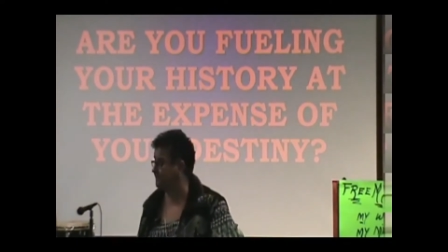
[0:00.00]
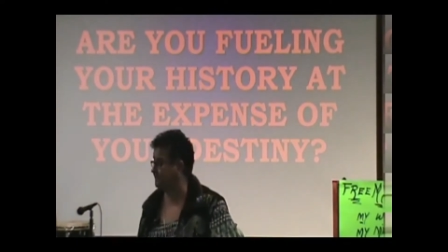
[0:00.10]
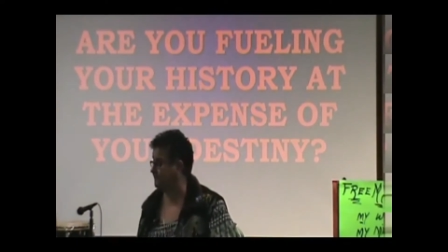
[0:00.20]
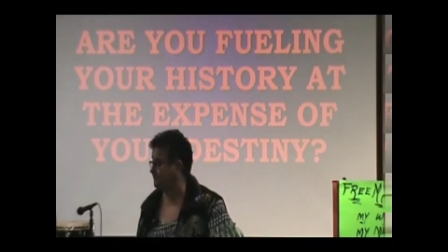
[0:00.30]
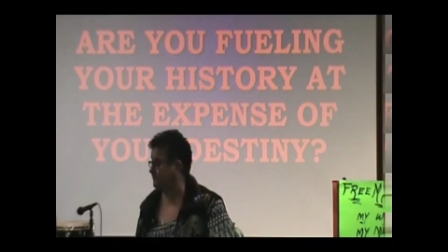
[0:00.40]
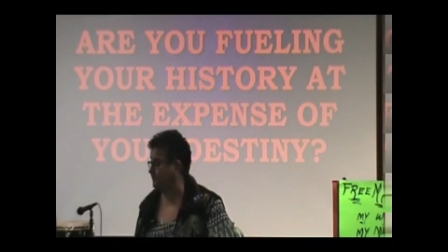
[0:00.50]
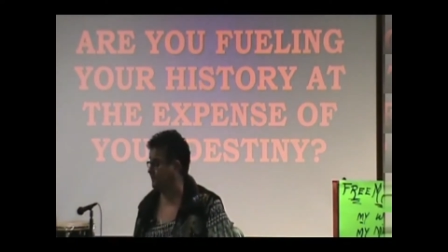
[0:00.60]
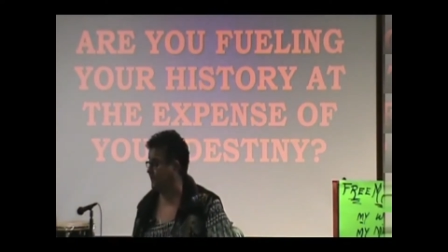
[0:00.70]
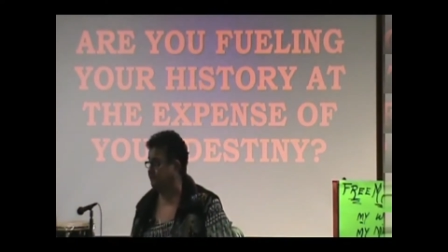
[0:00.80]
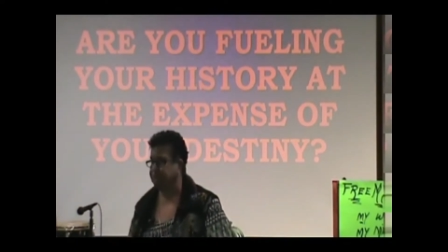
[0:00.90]

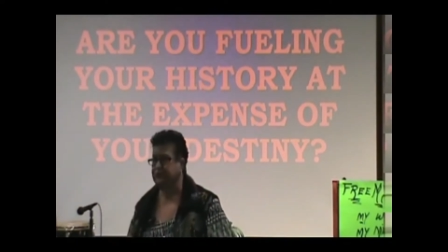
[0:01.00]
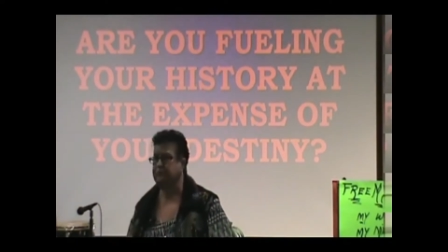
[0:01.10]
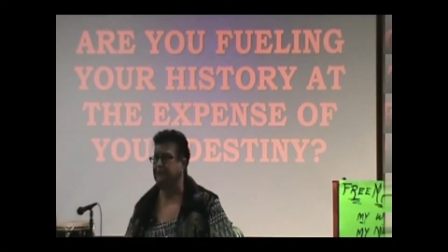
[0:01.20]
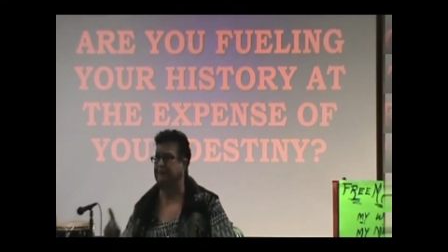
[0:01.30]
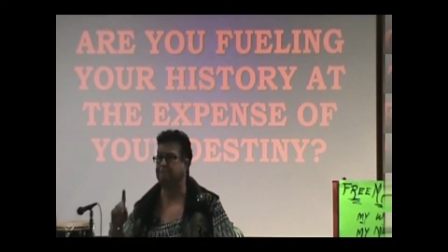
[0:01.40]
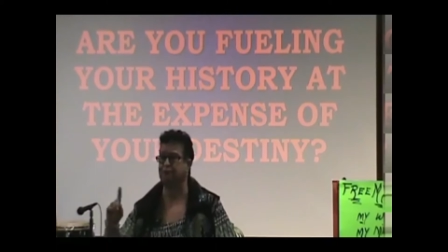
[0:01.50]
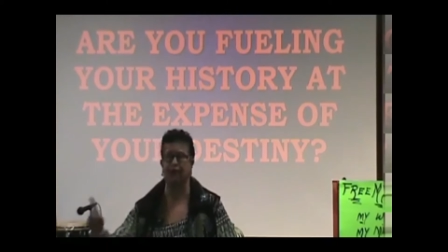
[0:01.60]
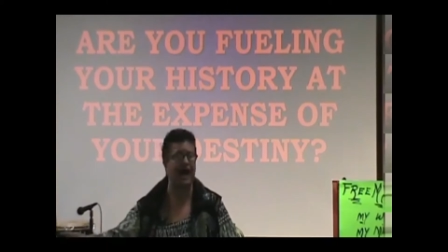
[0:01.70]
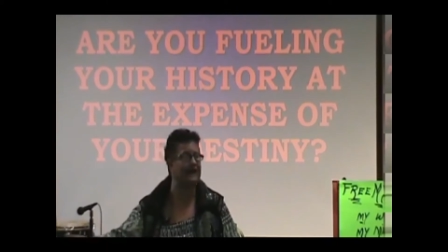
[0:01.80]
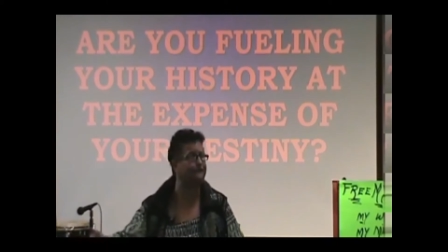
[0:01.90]
To be
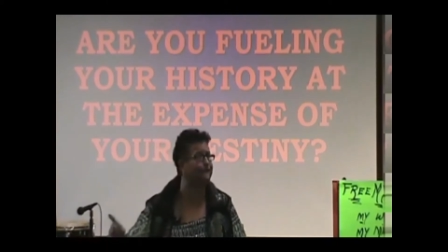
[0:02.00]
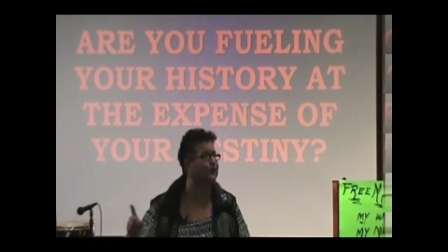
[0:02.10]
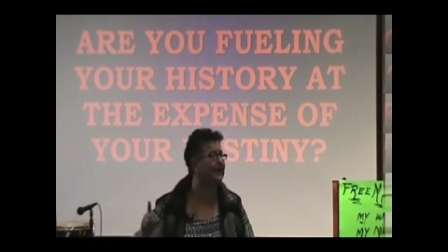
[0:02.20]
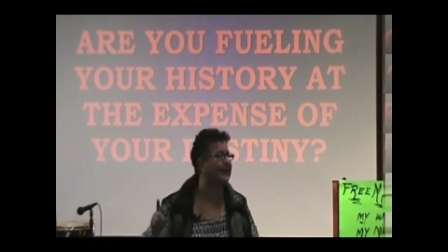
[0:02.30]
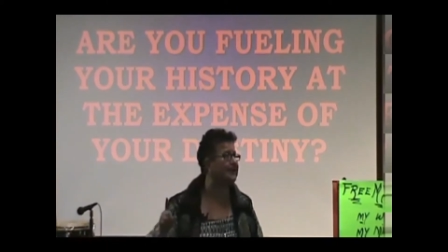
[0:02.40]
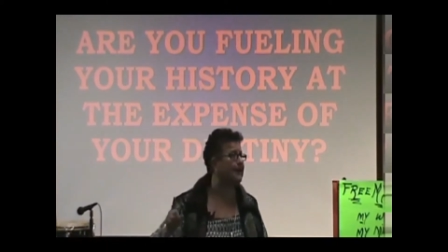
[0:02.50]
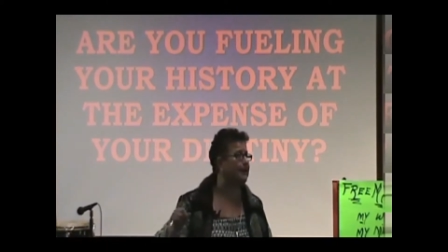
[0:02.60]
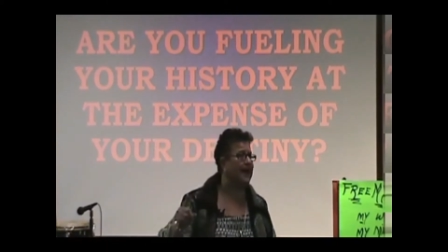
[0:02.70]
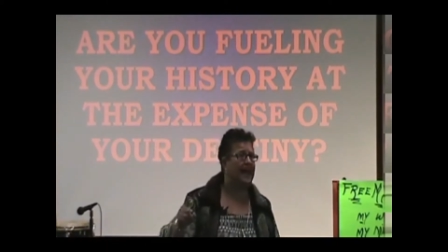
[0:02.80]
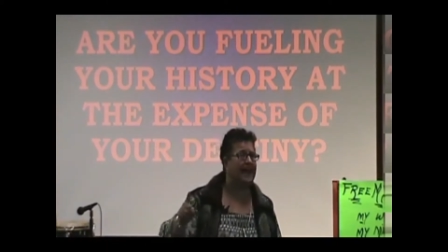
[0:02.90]
prideful in
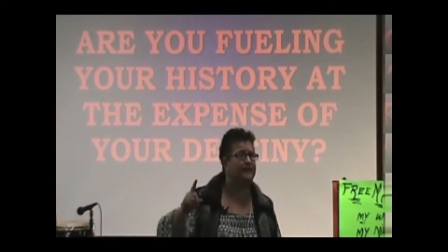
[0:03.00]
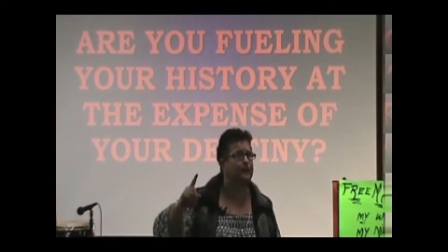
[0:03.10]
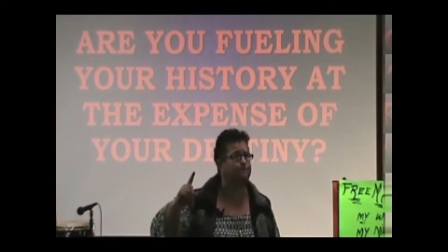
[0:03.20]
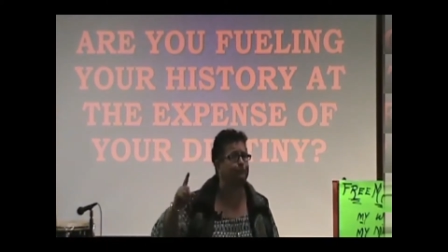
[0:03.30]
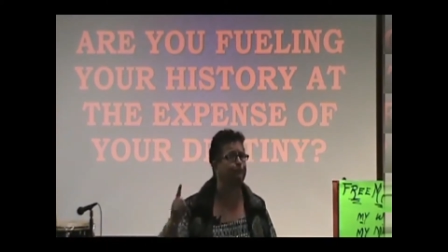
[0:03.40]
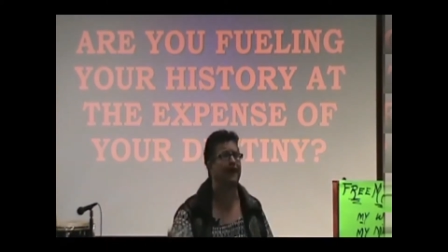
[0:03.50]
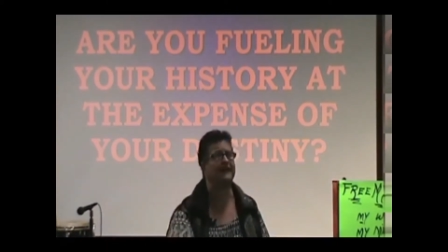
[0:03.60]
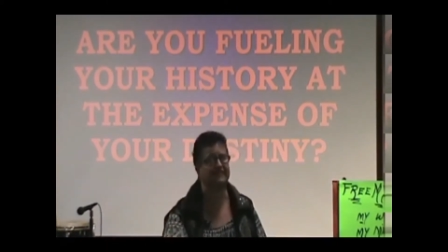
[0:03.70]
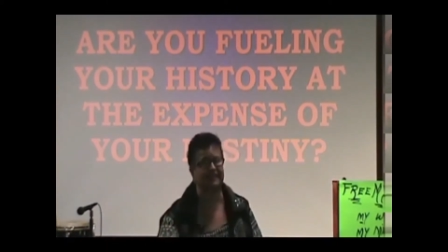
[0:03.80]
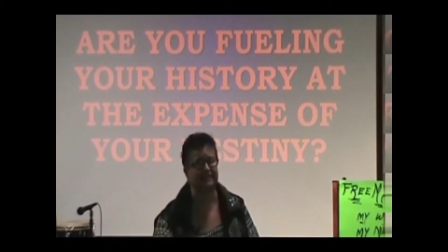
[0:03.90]
the, in the
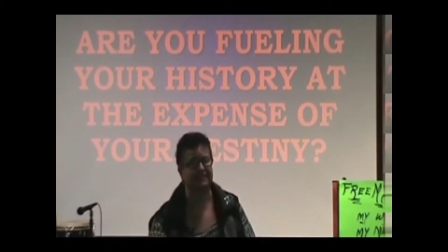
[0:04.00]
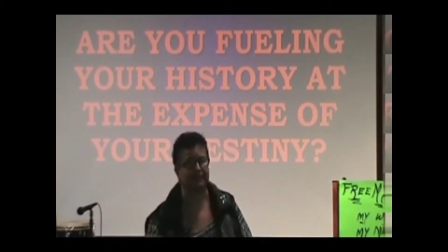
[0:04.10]
presence